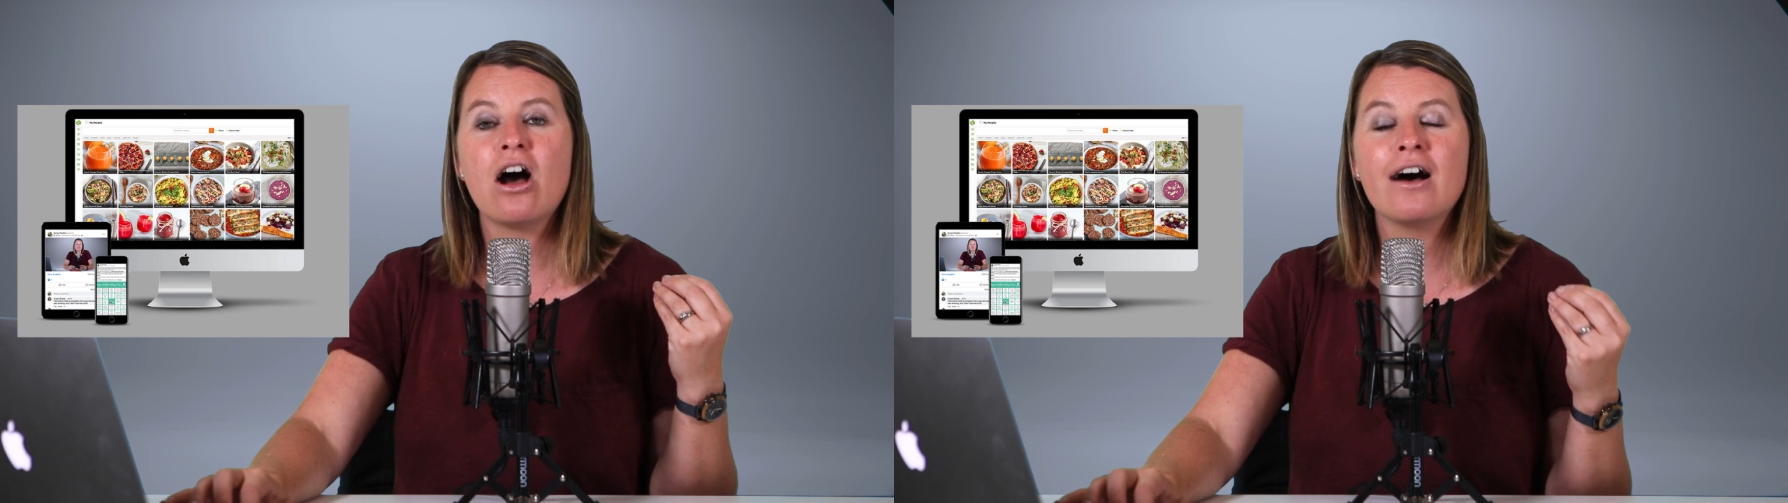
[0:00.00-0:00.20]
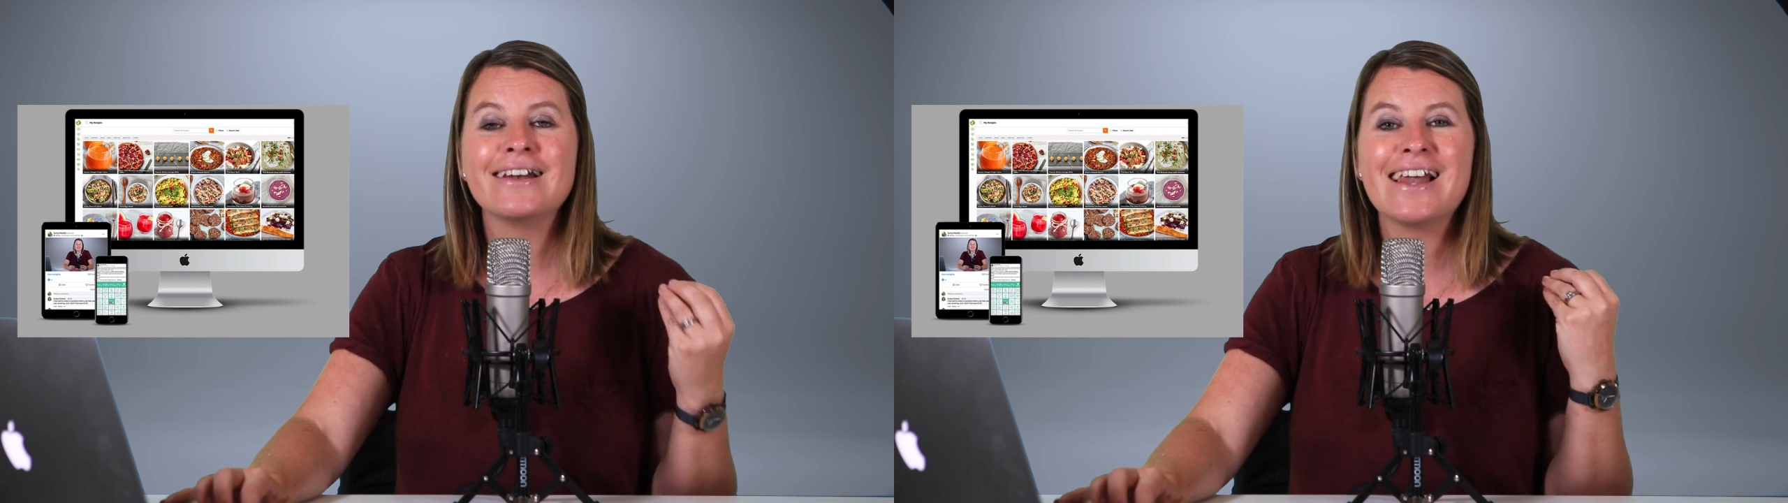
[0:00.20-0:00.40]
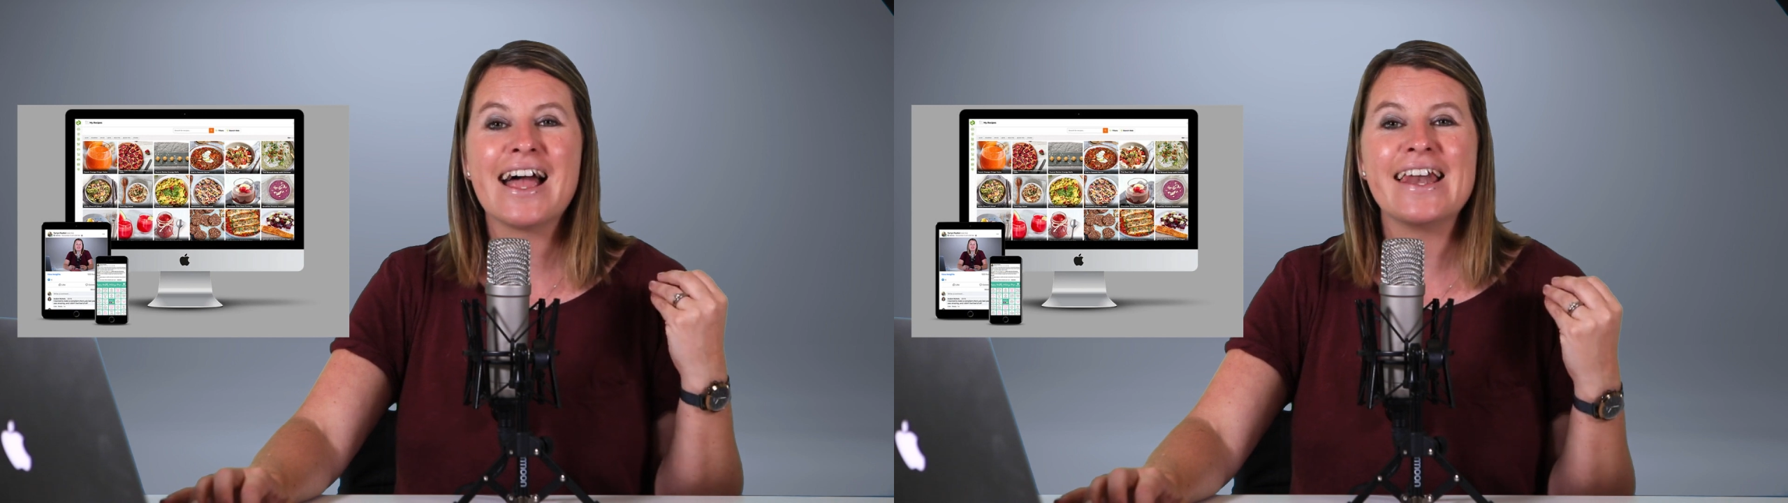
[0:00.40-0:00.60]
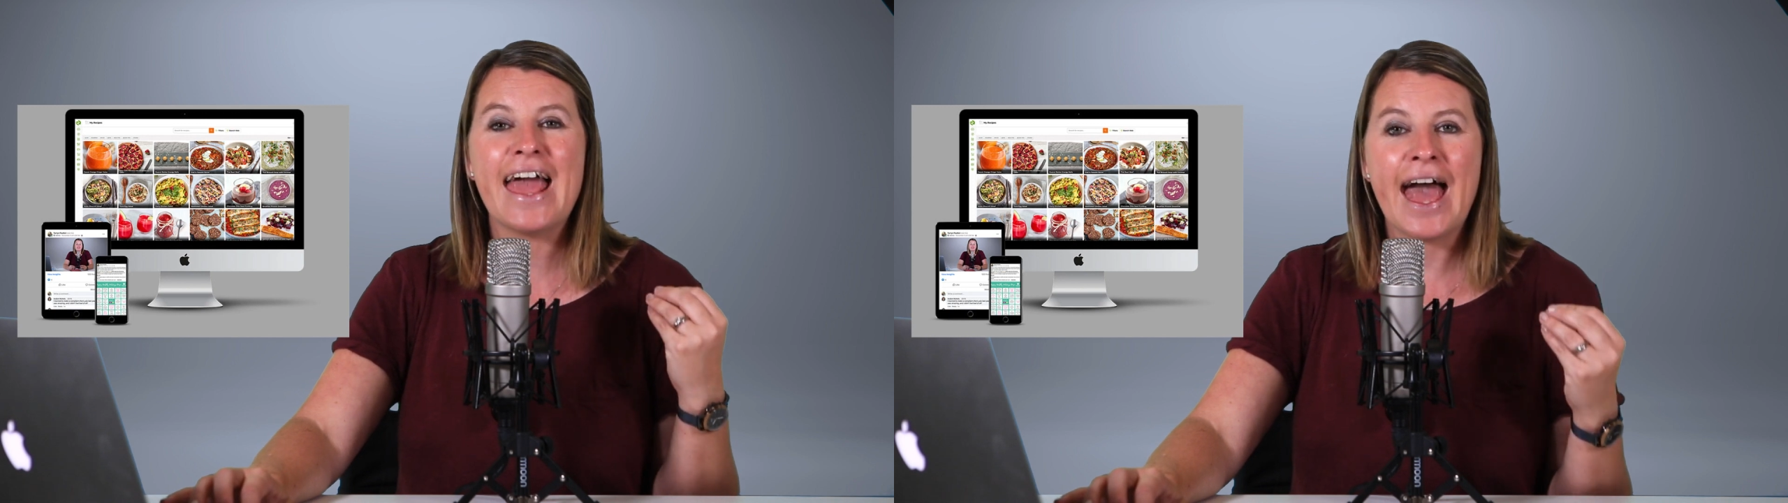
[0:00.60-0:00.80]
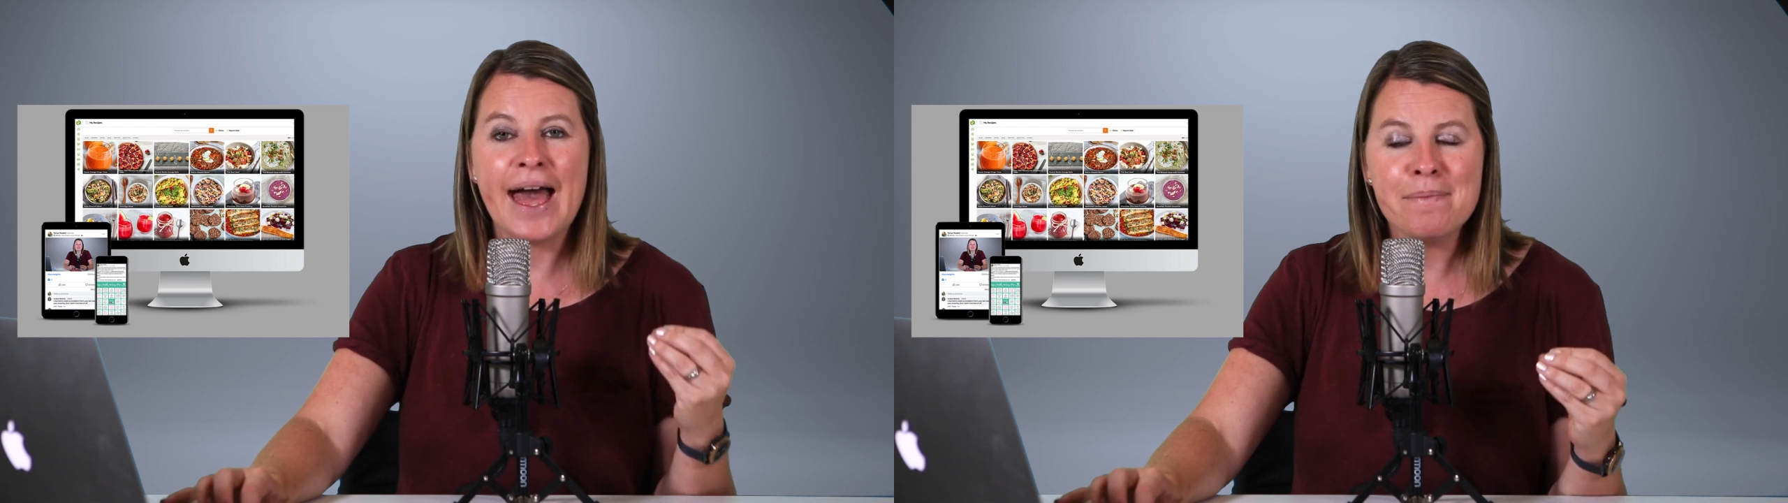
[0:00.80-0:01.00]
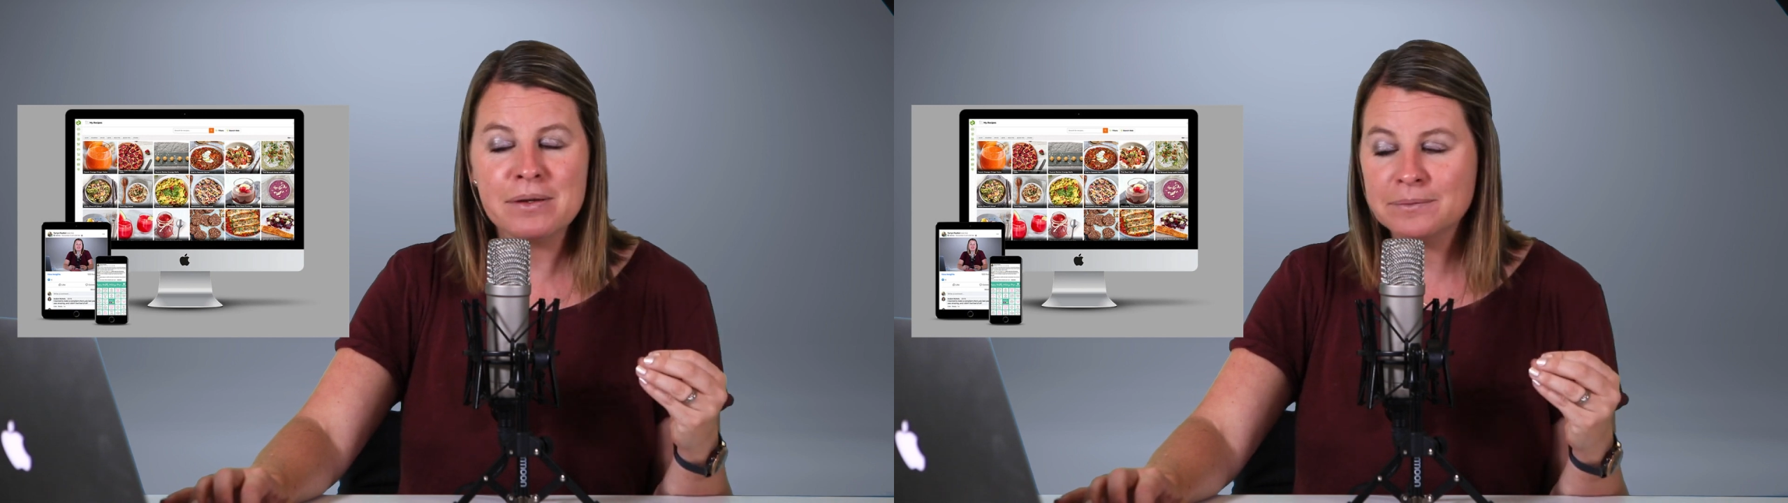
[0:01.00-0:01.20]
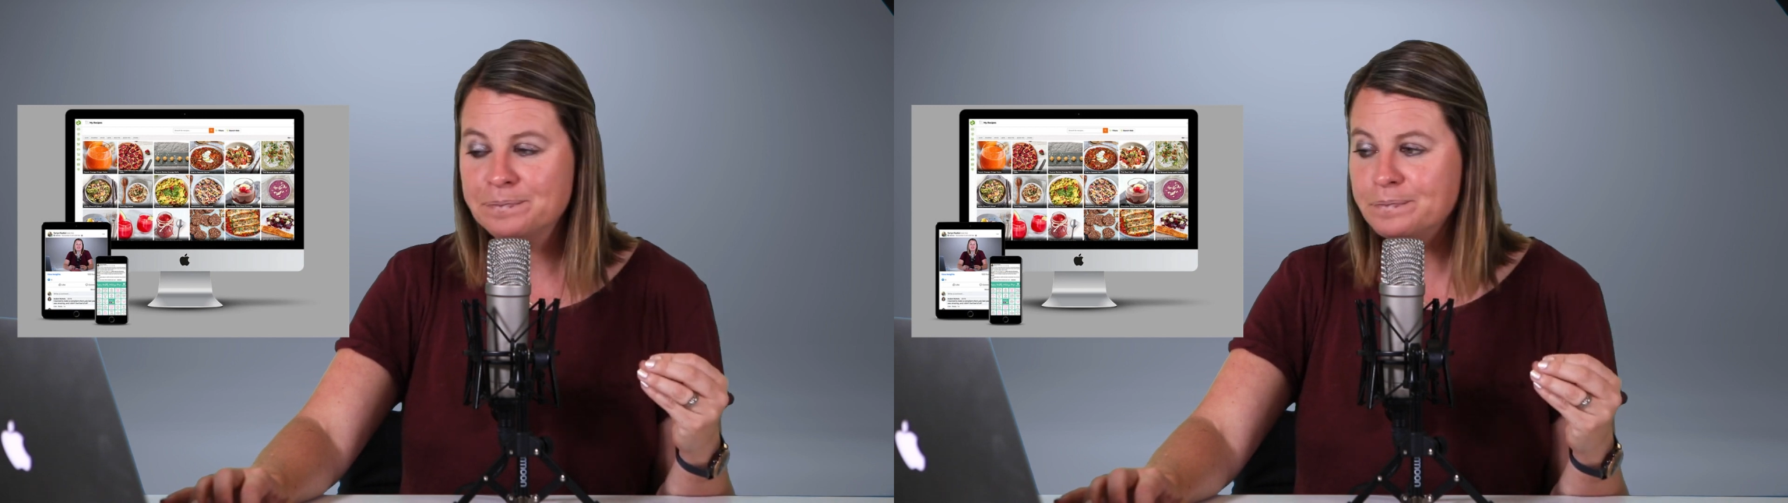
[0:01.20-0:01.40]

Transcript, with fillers: online app